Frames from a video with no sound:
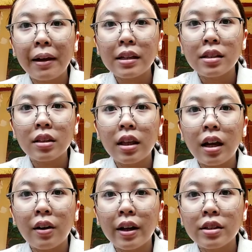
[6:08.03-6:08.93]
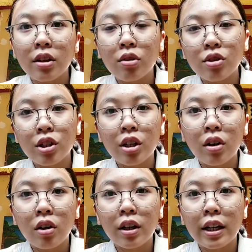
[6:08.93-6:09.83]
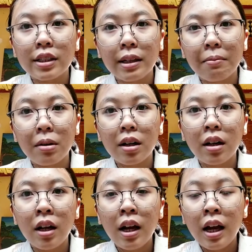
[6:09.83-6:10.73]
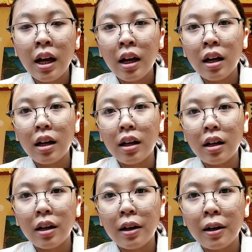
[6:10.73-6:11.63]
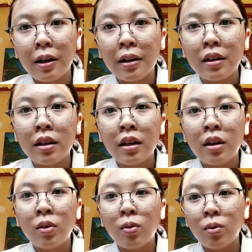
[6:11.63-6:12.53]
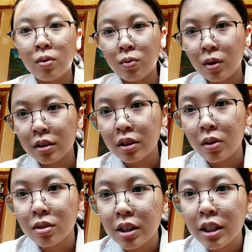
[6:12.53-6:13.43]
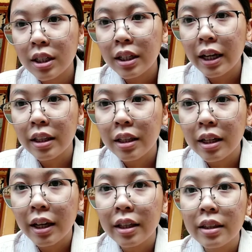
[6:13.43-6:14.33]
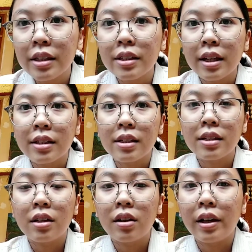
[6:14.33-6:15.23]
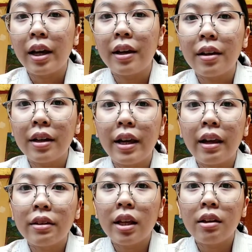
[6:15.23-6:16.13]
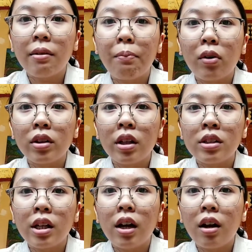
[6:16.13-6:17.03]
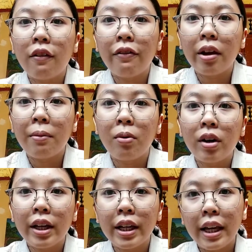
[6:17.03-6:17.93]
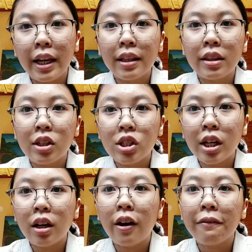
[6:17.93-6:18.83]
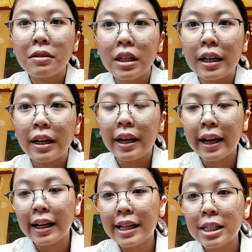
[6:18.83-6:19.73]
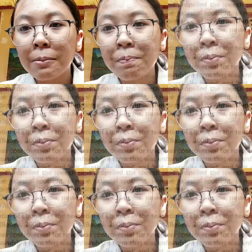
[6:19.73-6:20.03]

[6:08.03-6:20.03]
passed a resolution on December 1996. Gather the potential of Ebonic in teaching of standard English